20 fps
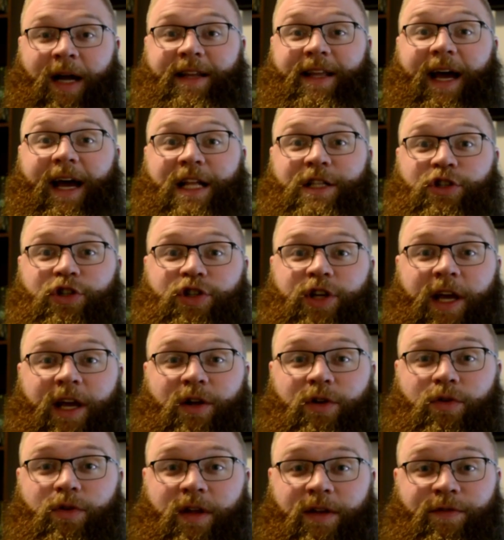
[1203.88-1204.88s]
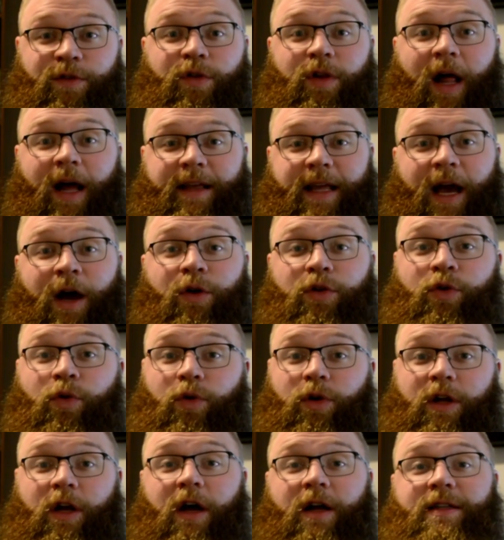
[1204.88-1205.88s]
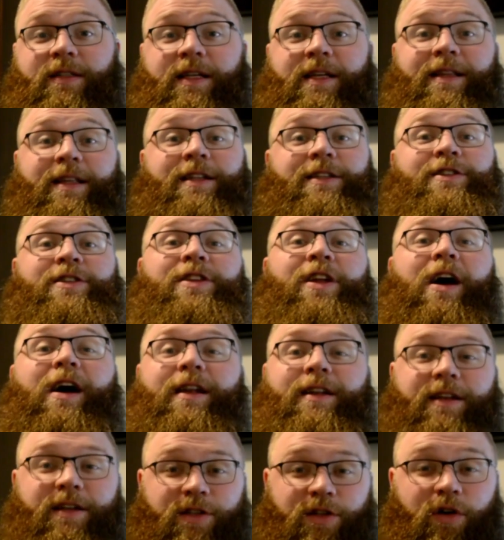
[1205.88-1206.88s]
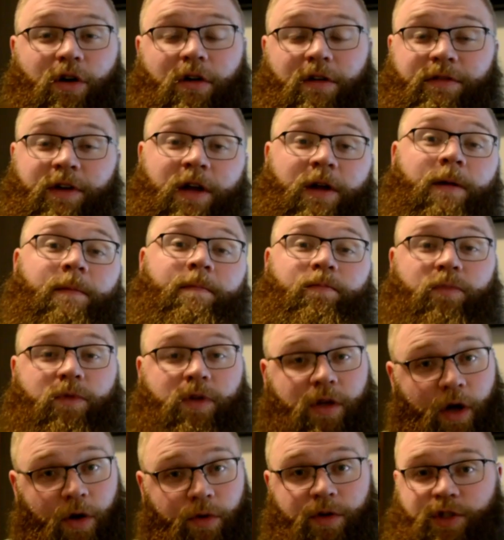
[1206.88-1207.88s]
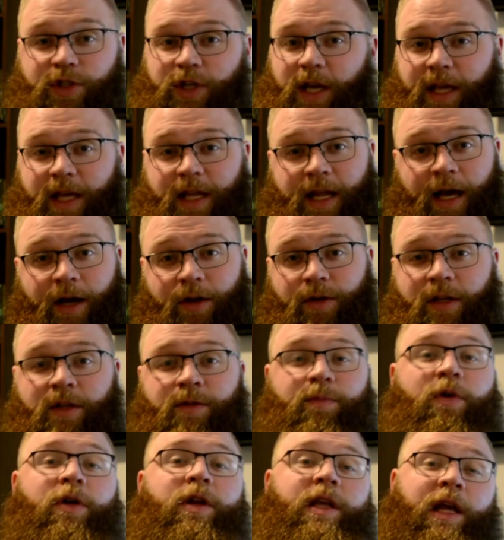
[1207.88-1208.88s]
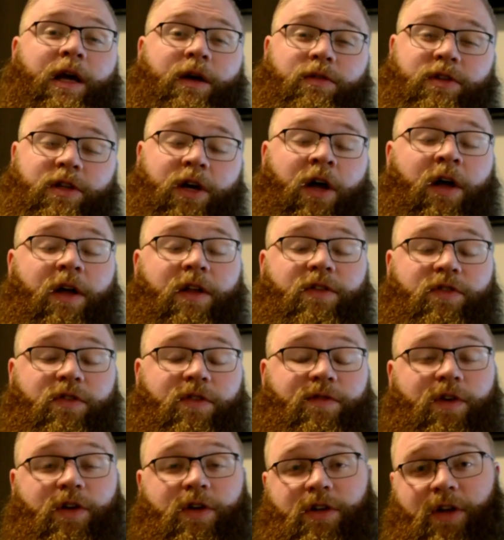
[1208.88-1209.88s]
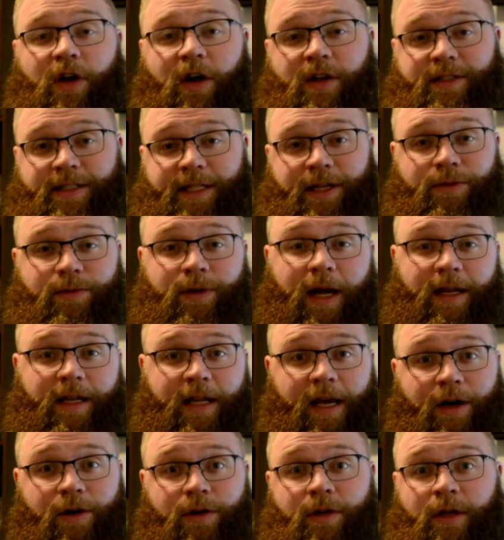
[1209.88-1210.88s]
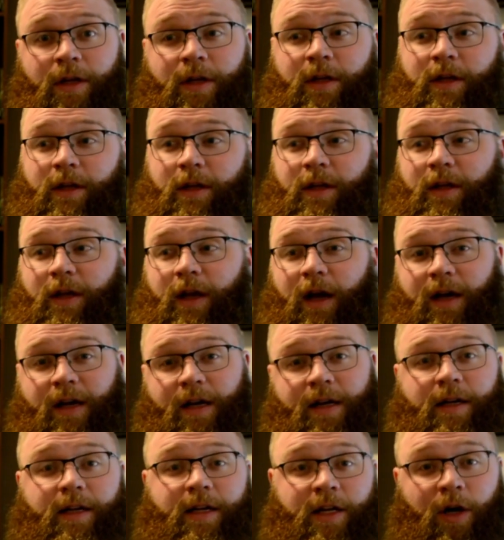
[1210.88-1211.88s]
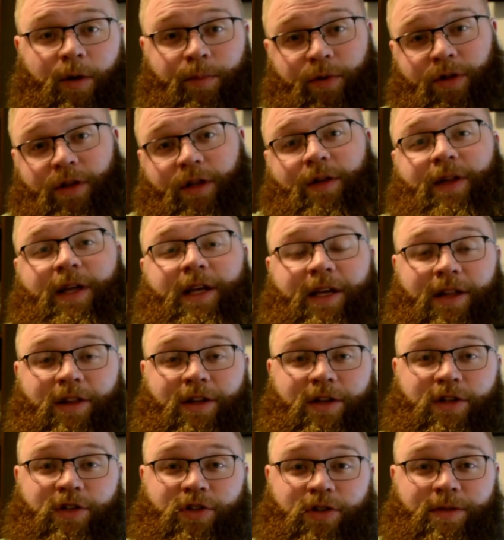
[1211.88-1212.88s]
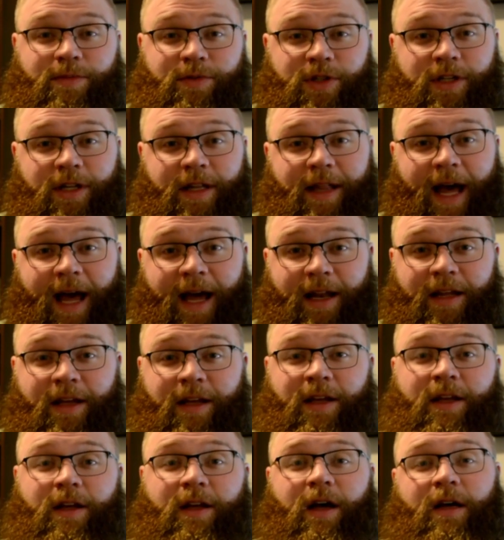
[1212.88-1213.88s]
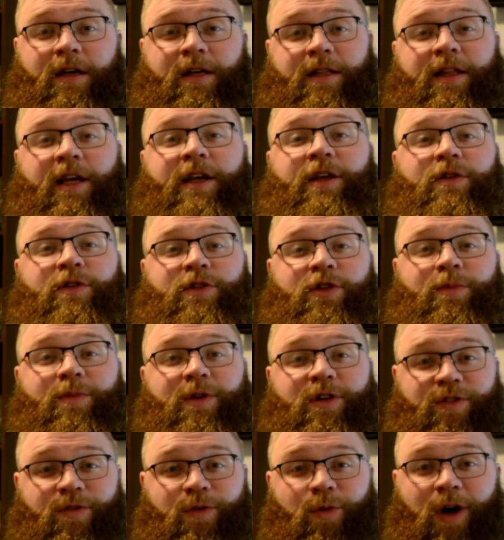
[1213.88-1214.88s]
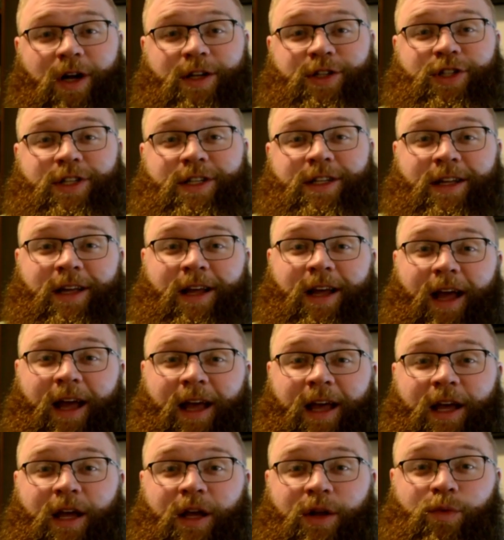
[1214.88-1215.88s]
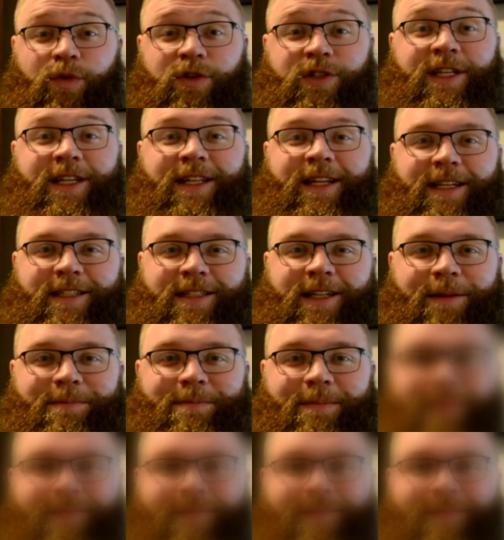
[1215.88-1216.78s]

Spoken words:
dad's channel. If you like outdoor content that's not disc golf, go and check it out. He's putting out tons of good content right now, and I'll put the link in the description to that. Thank you so much for watching, and we'll see you next time.